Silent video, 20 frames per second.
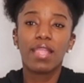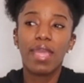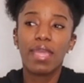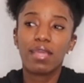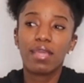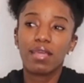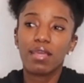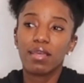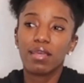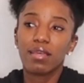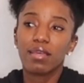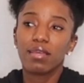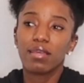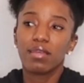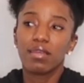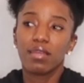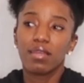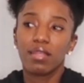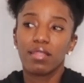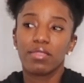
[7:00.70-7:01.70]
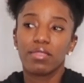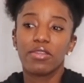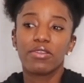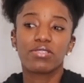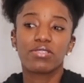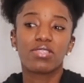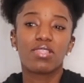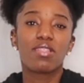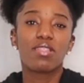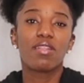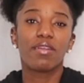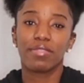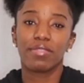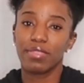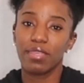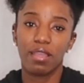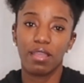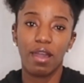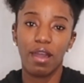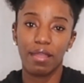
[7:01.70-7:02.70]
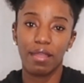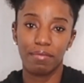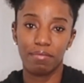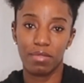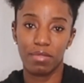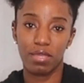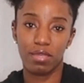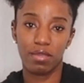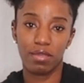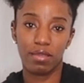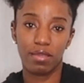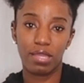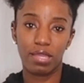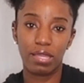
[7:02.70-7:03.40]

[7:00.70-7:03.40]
like there's nothing on me.